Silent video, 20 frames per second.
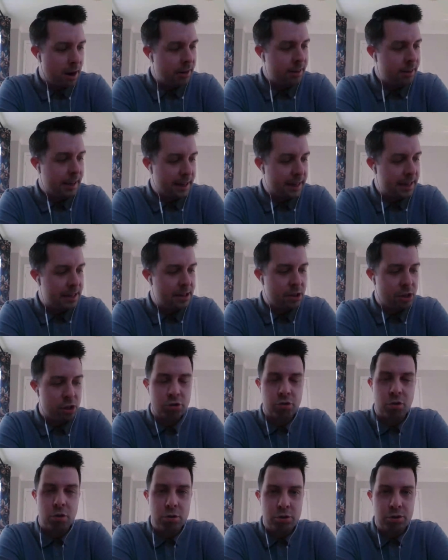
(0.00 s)
I think he's a
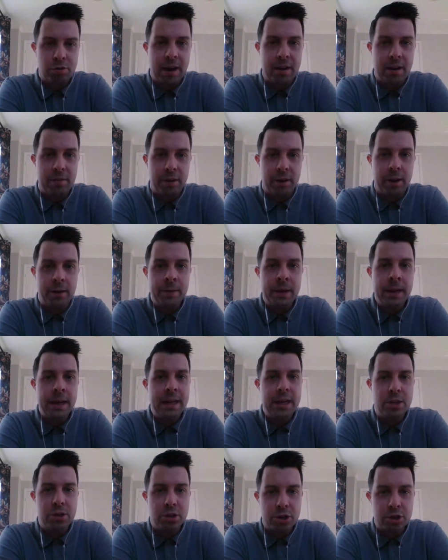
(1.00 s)
strong traveller.
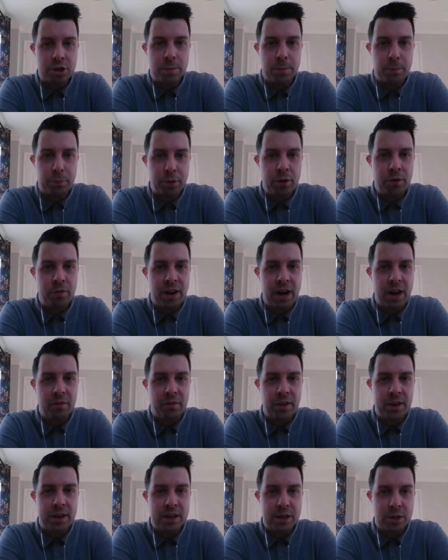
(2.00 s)
He should improve that
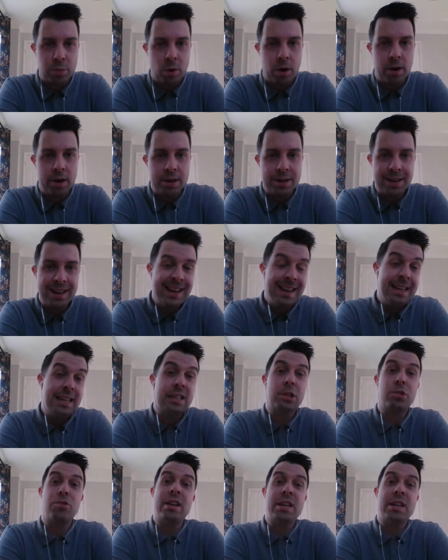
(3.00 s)
fitness-wise.
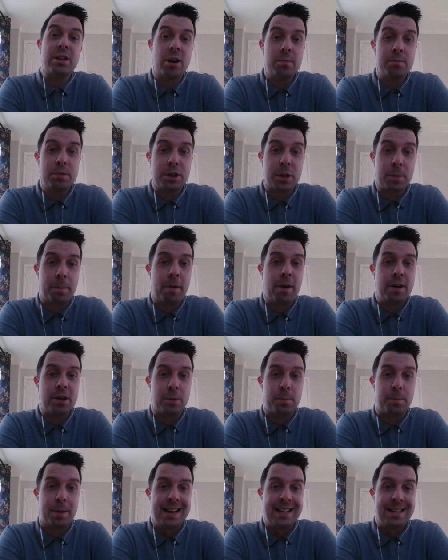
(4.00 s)
He's three times the
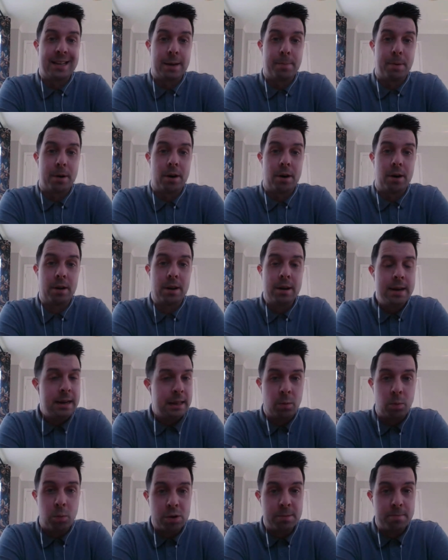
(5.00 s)
price of Paisley Park.
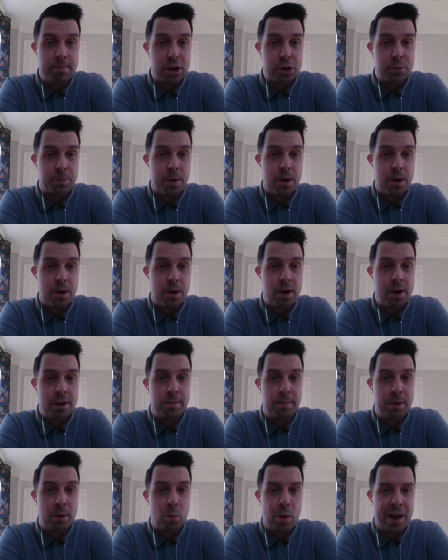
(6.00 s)
There wasn't much
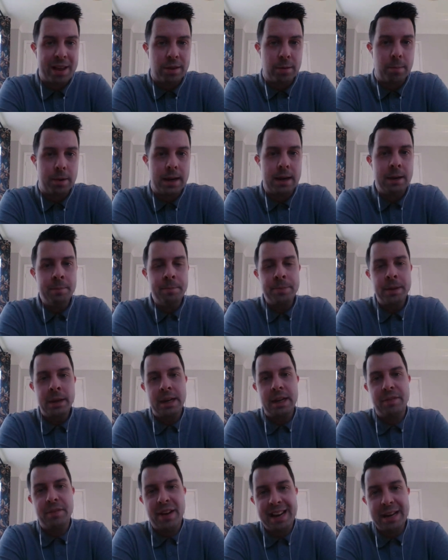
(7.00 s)
behind him at Weatherby.
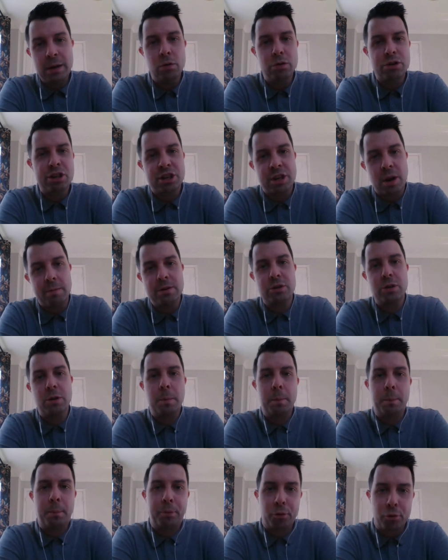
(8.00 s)
And if any horse is going to
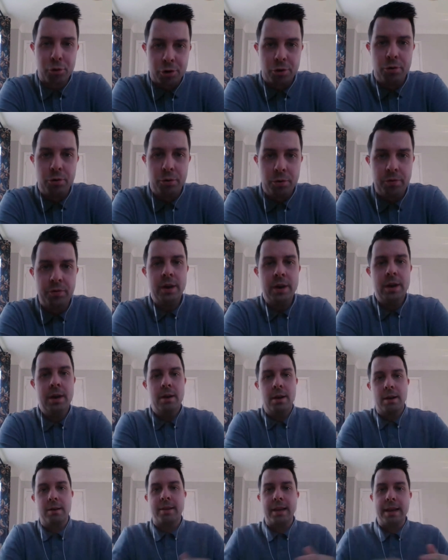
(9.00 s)
improve,
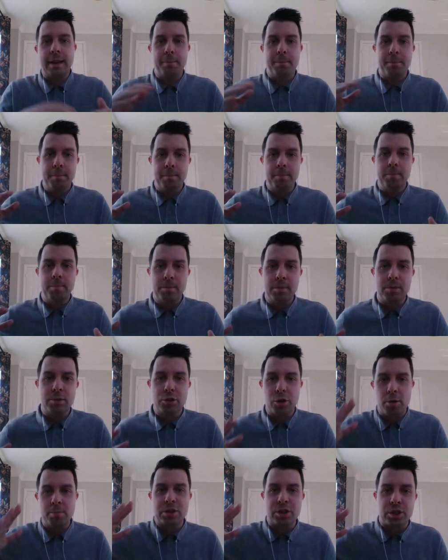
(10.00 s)
I think
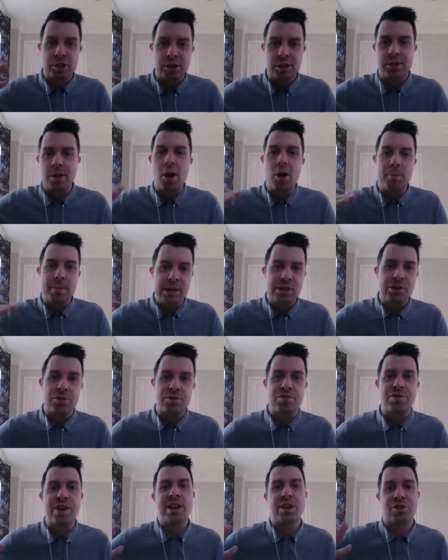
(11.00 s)
Thomas Darby's
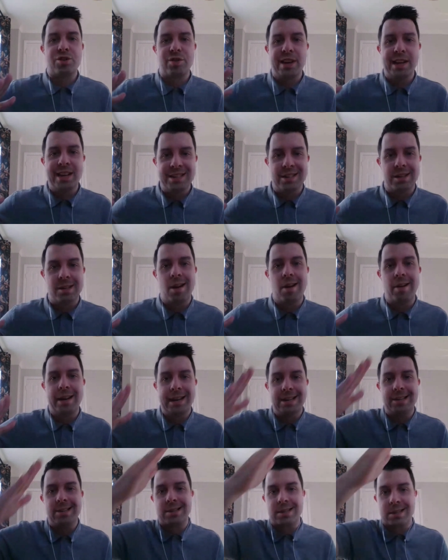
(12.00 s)
trajectory is
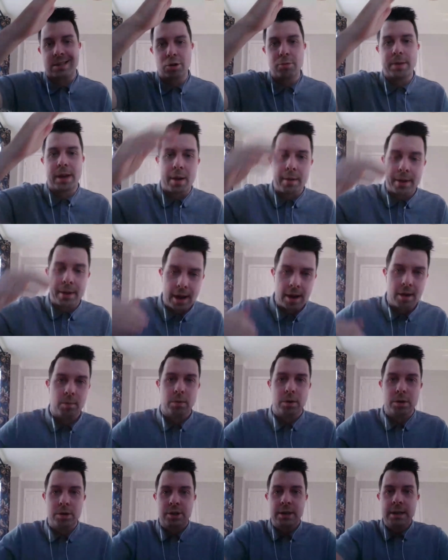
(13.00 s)
likely to still be going
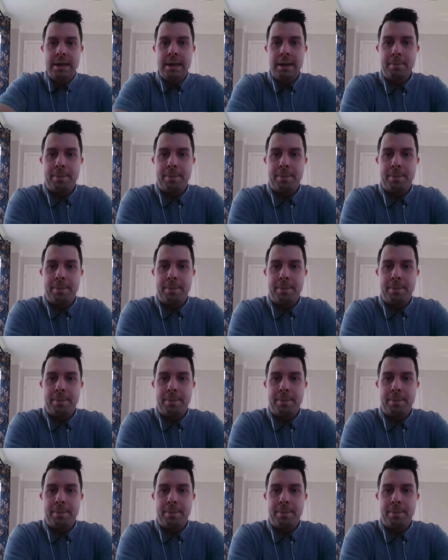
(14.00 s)
upwards.